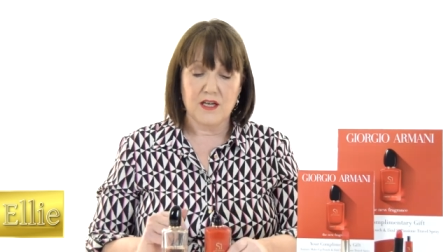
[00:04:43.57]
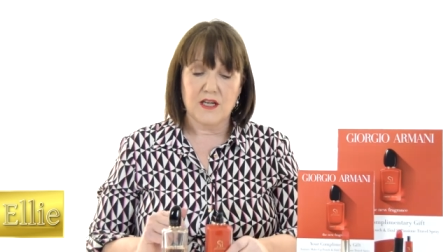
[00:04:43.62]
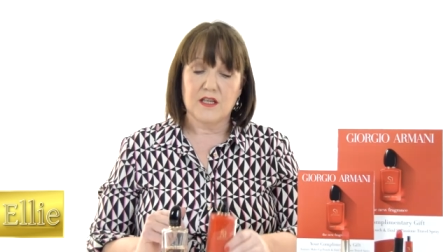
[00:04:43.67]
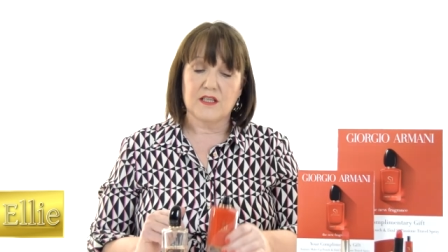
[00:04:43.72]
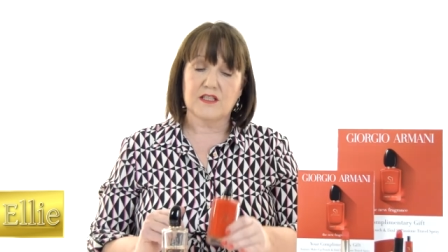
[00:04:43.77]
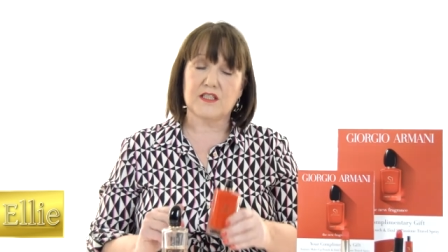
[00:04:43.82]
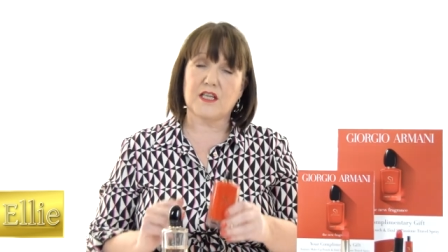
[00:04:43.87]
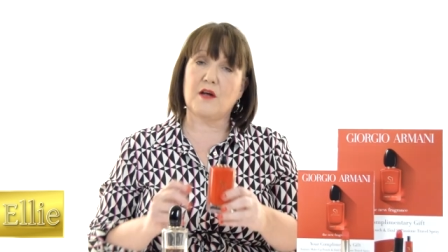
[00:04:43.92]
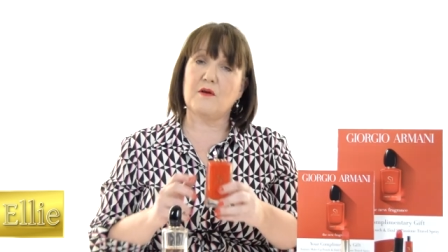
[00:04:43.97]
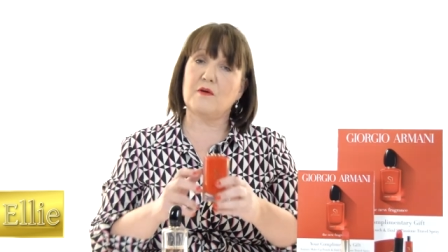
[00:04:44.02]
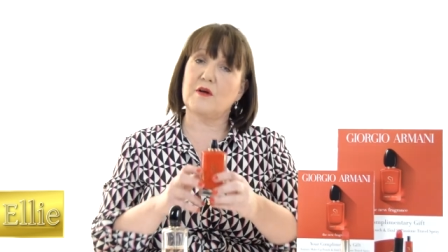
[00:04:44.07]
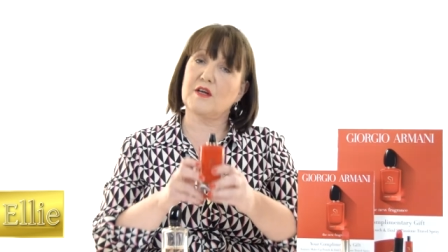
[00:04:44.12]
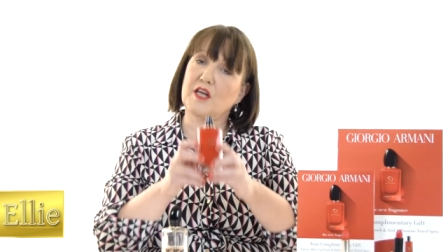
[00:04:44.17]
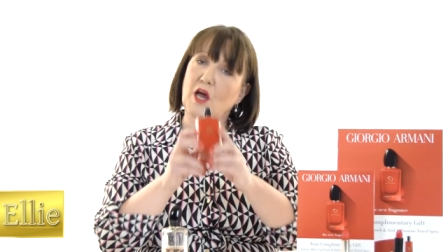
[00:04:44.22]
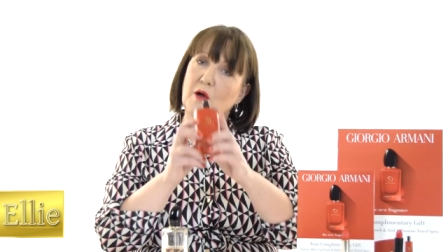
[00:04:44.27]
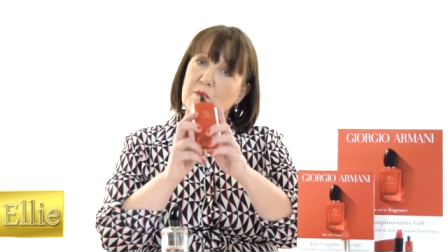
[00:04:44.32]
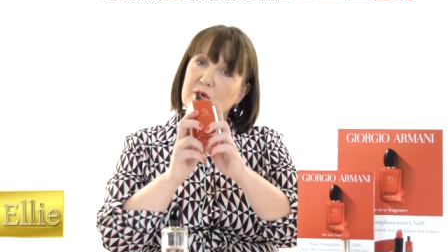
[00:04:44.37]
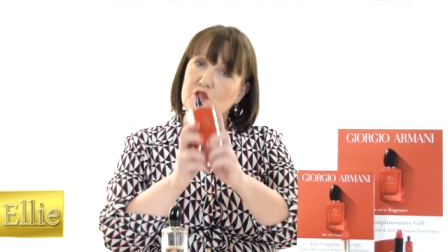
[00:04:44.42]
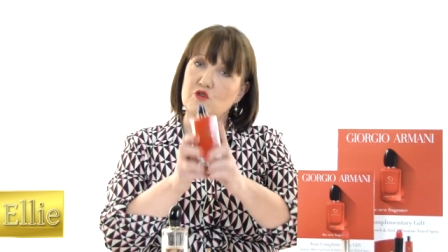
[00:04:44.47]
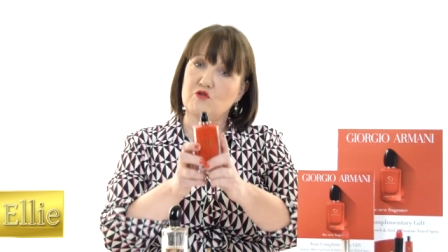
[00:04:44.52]
So
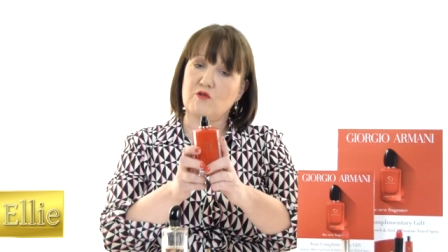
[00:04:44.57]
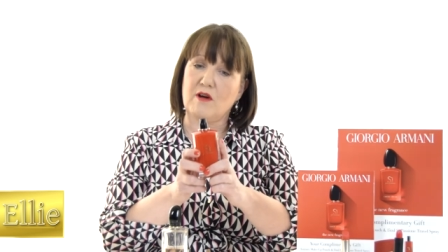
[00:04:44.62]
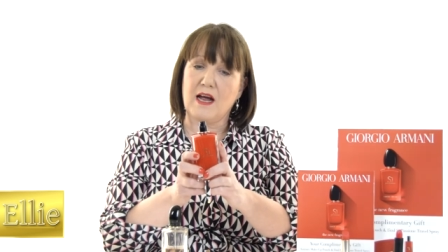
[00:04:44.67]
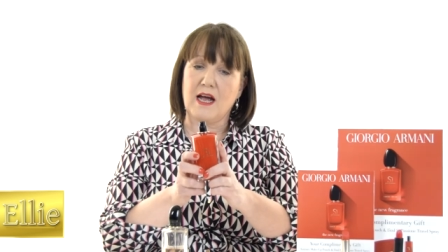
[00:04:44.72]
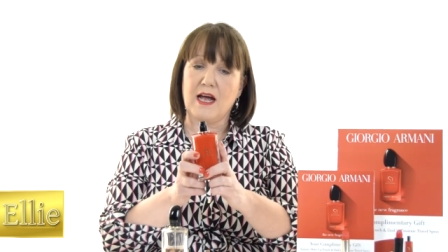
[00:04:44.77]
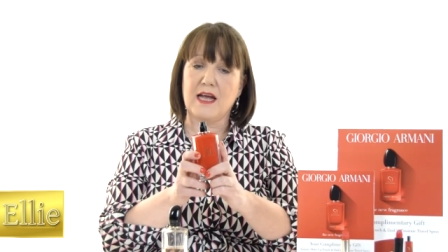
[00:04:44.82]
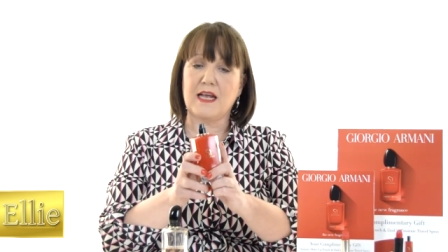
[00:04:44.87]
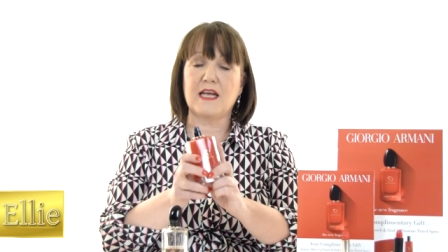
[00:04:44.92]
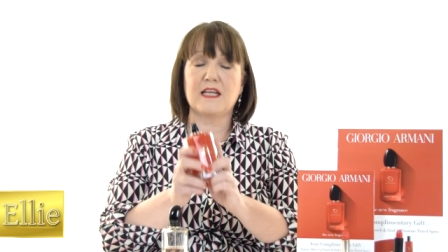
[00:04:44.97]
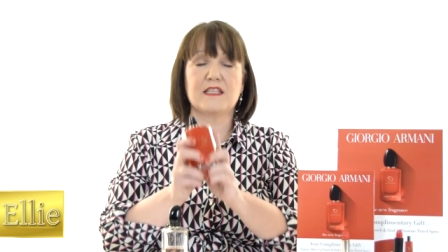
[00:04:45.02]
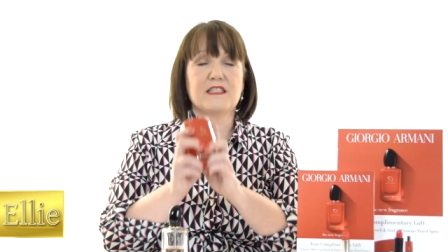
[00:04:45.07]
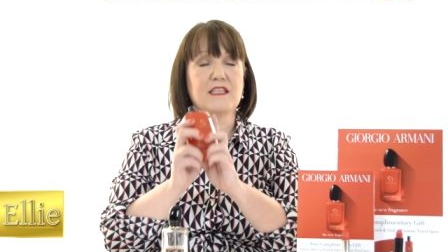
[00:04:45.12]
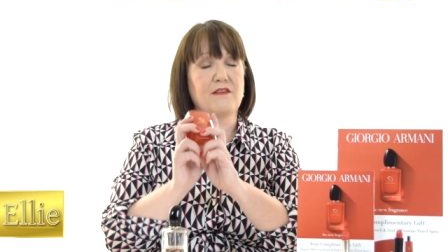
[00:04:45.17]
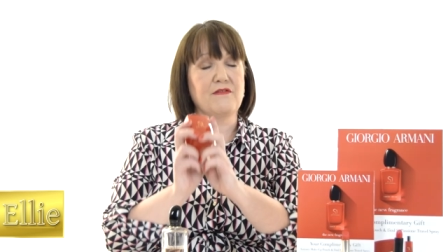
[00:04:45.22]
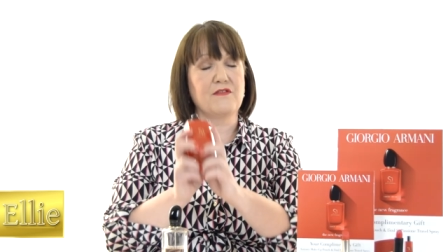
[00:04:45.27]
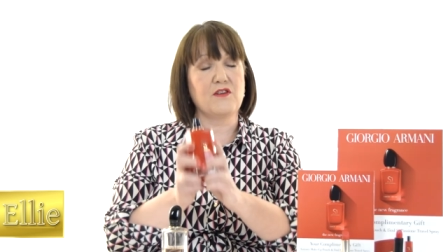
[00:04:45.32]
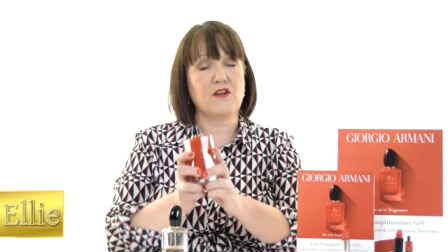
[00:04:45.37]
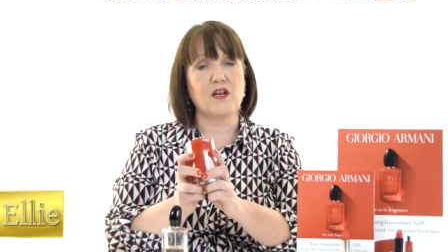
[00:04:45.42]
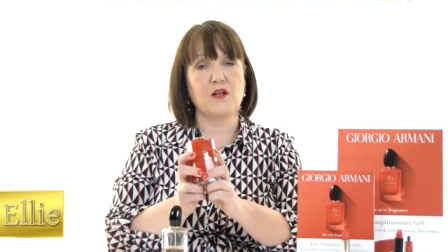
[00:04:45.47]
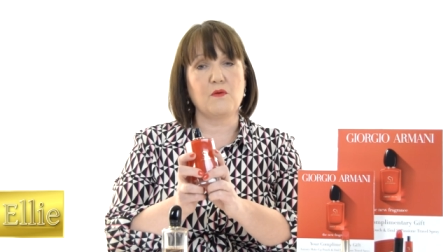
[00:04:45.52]
go and try,
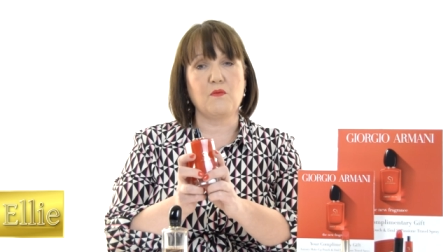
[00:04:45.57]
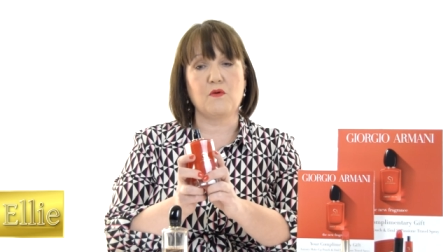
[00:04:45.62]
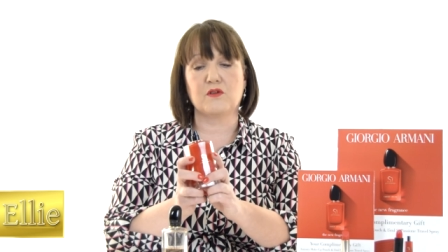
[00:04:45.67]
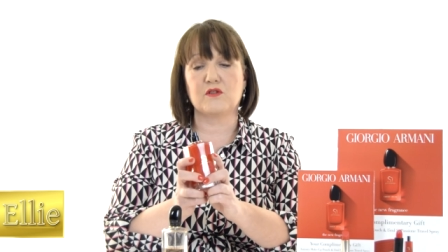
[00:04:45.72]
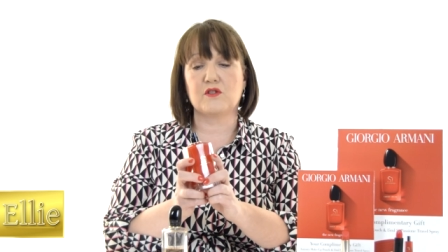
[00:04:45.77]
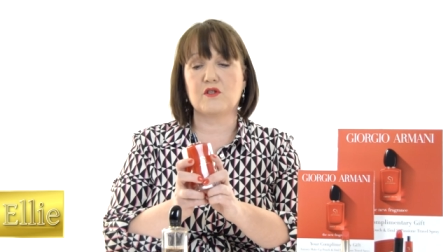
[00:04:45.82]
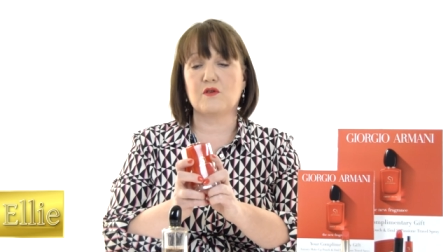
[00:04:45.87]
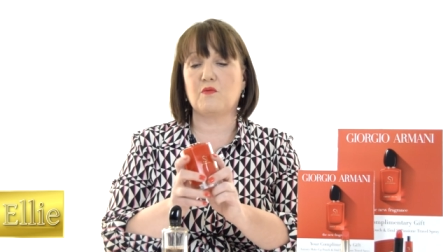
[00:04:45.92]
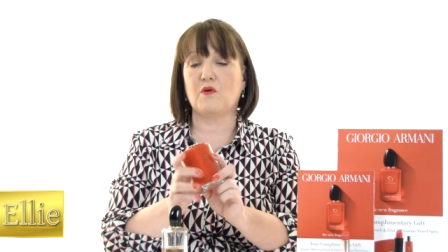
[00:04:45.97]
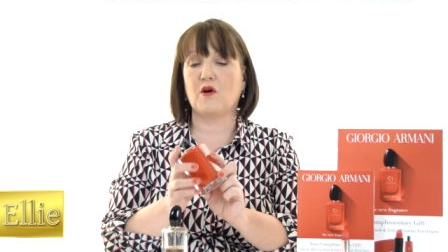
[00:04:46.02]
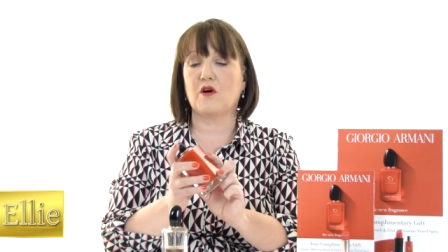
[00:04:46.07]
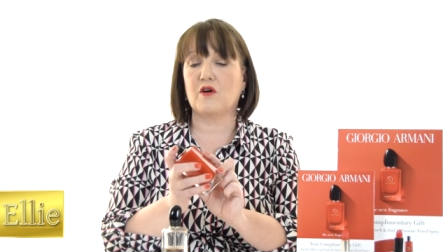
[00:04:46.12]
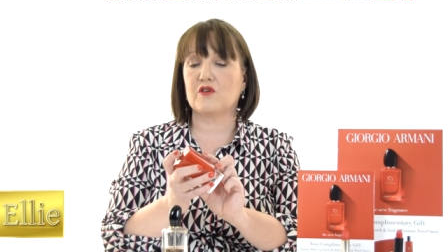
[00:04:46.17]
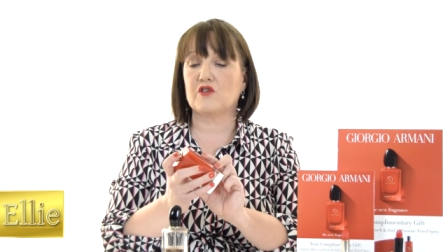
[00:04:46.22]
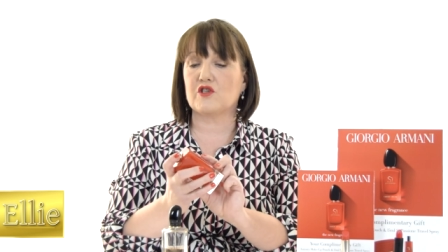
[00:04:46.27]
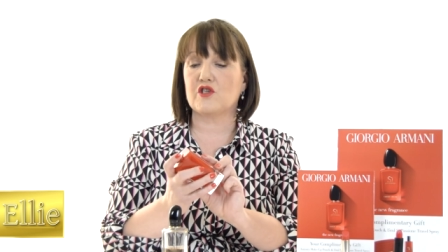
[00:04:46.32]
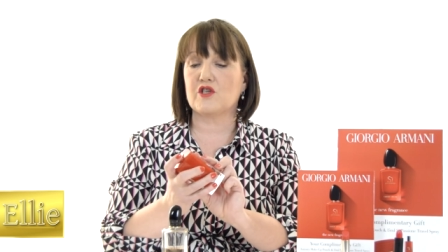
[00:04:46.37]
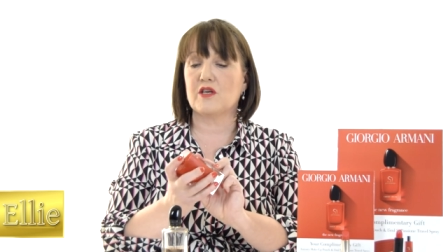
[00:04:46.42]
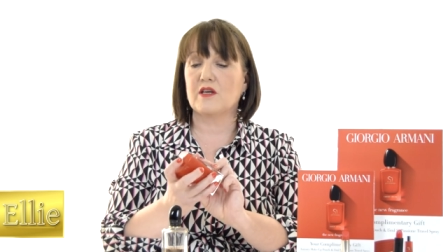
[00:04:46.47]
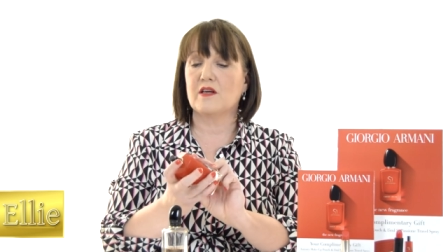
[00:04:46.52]
definitely one to
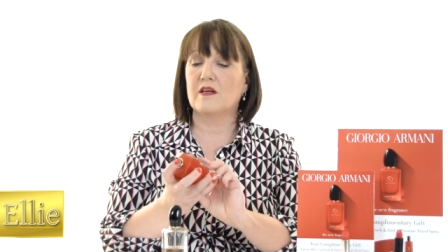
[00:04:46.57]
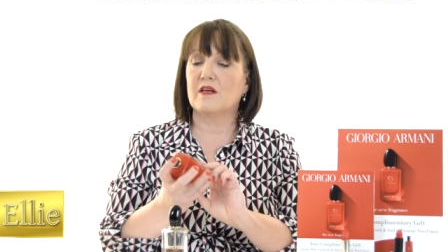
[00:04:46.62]
watch.